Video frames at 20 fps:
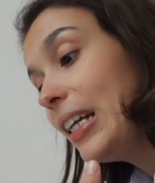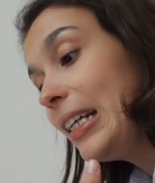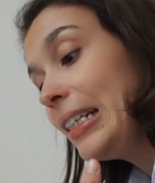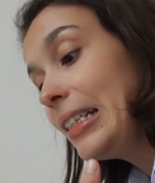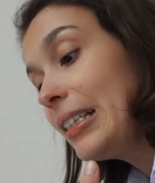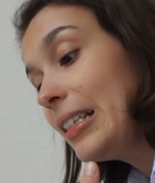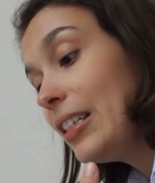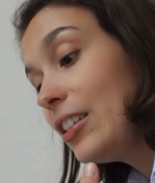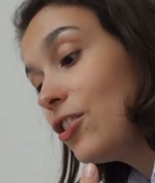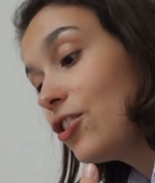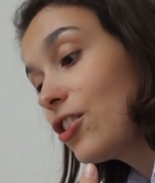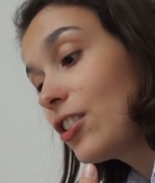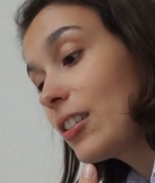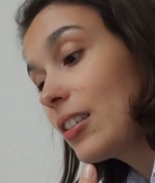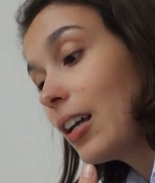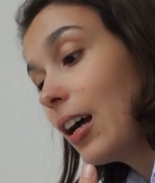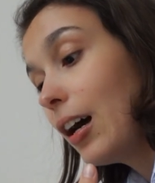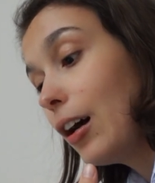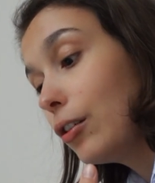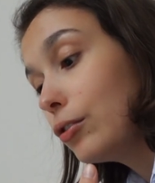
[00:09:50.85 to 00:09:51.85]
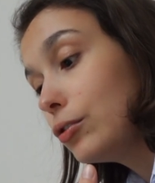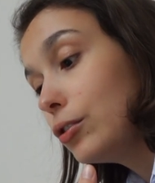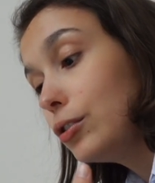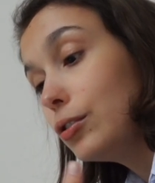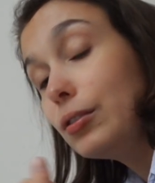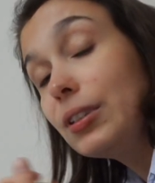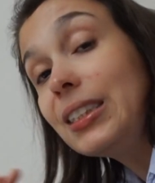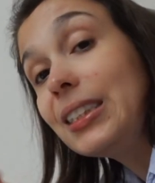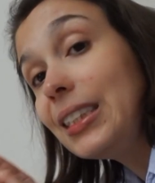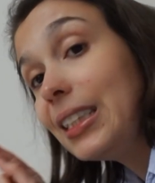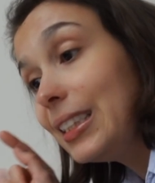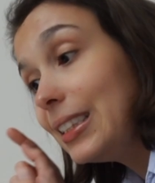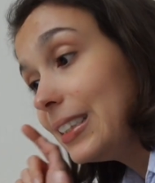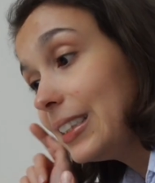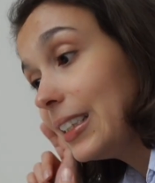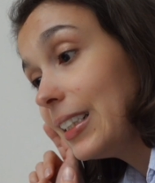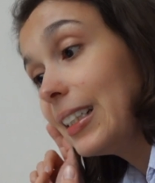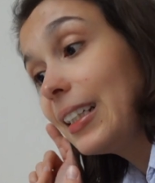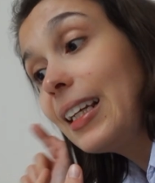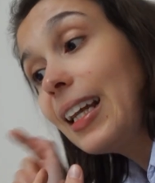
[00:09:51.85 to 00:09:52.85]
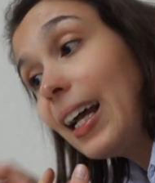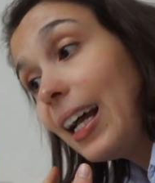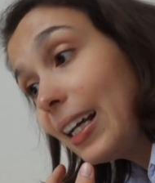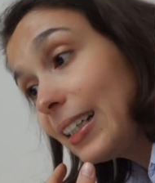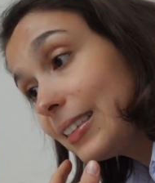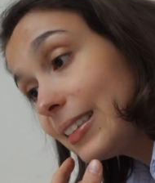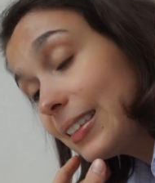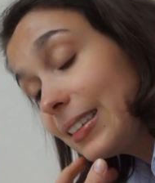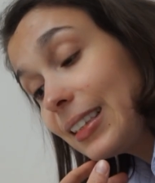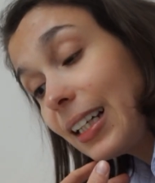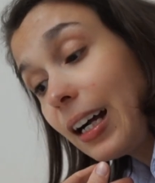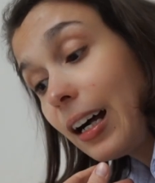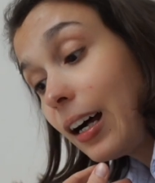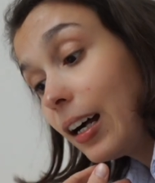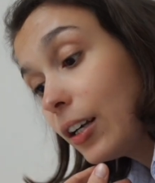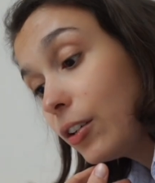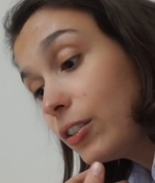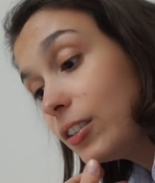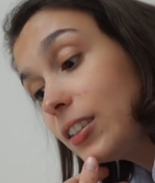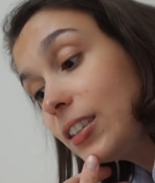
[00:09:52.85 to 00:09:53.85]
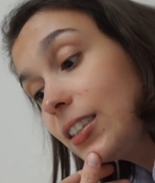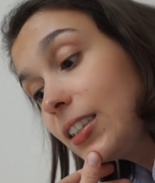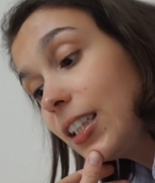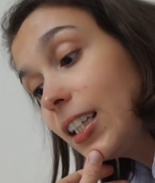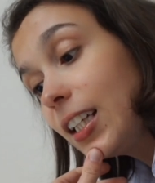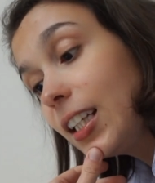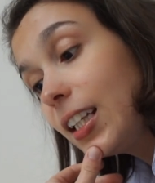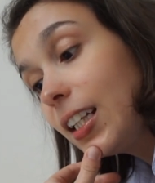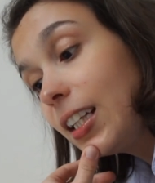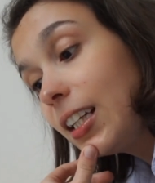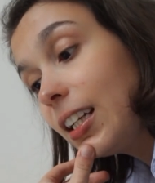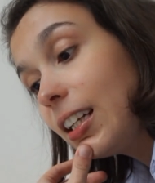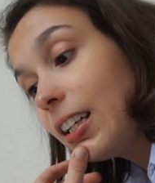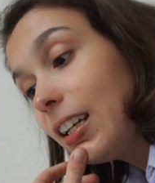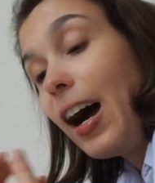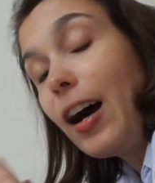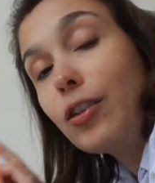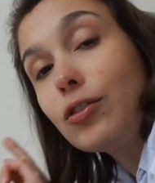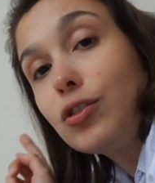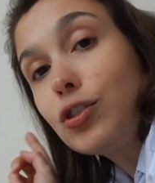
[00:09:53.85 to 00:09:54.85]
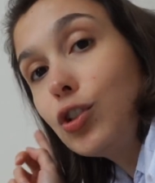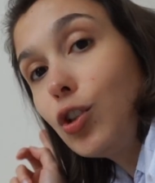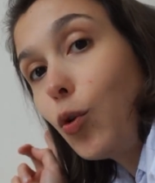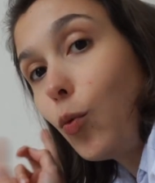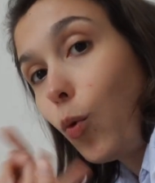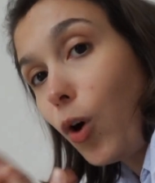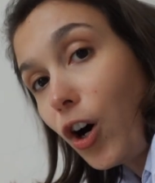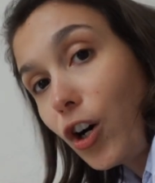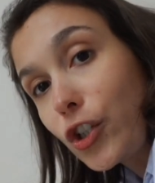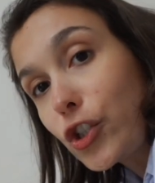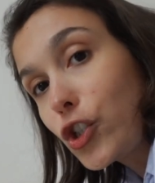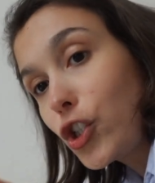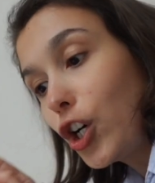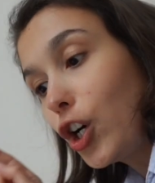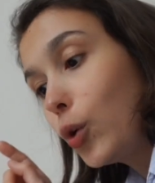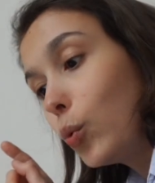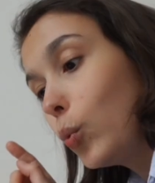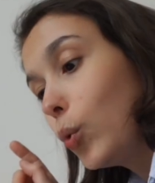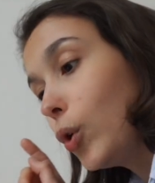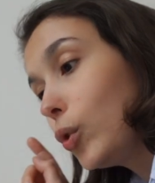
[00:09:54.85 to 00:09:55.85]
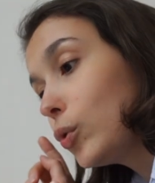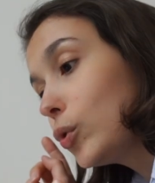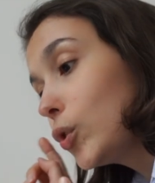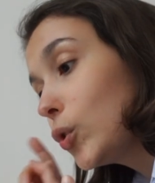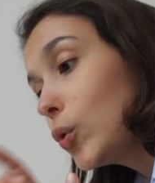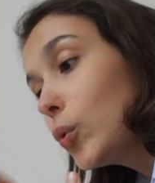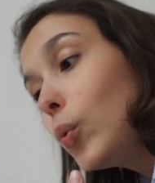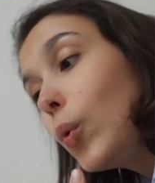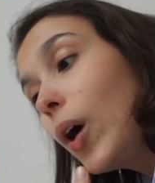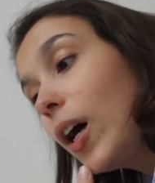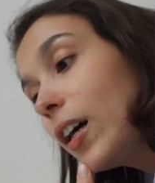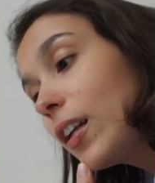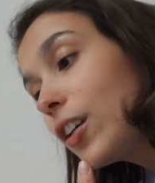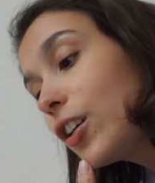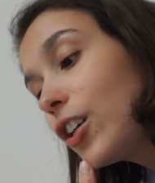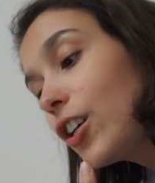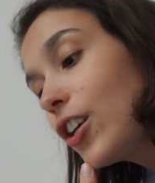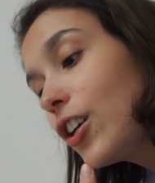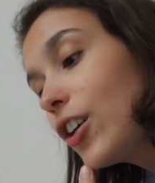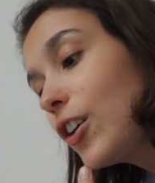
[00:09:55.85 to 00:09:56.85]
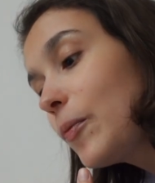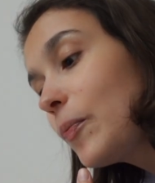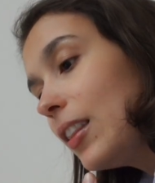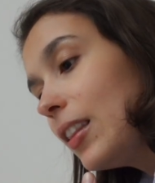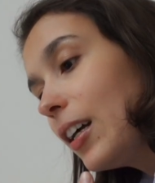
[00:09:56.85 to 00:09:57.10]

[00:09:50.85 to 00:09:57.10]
he teaches how to season a cast iron skillet, how to wash a wool sweater.